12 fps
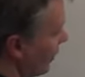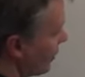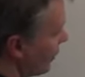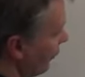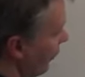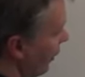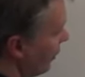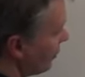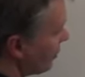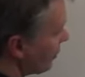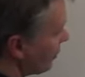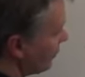So
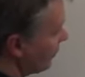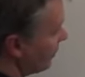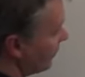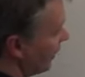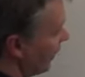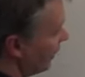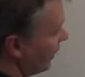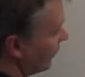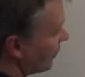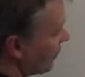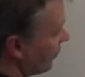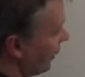those get
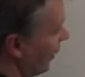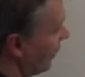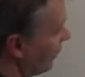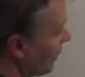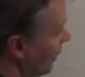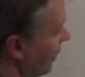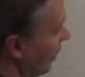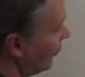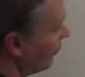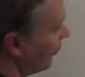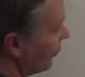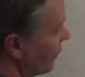cancelled out,
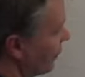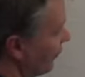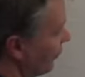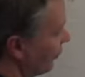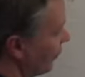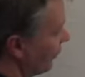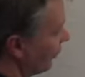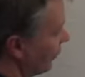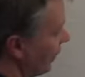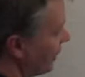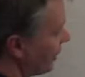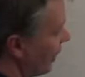and 47.3
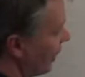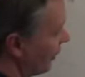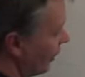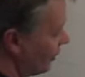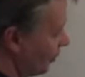take away